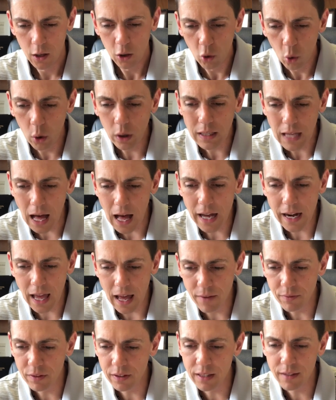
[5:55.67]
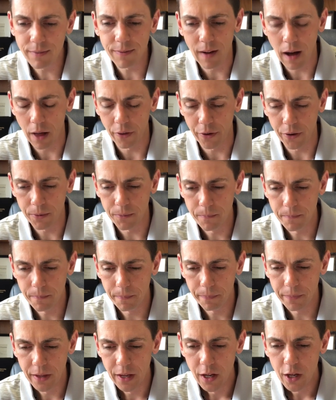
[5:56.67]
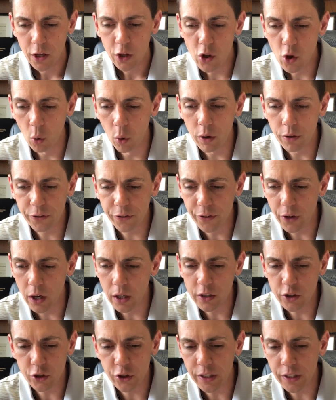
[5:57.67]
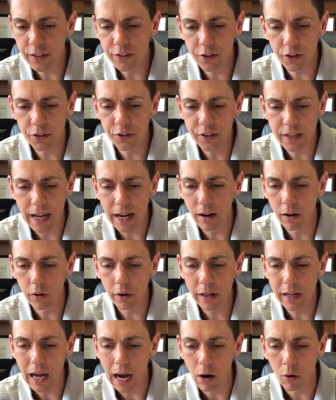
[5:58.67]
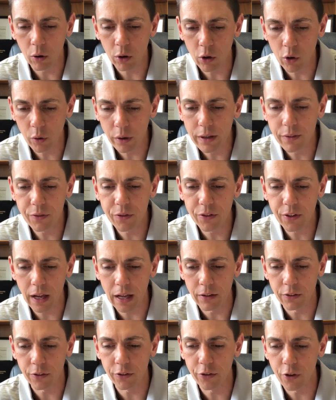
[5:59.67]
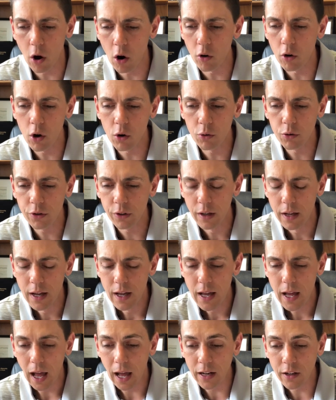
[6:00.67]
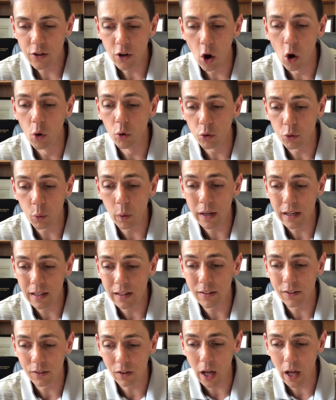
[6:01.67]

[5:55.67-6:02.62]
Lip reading: Lord God, Heavenly Father, your Son Jesus carried our griefs and sorrows and knows what it is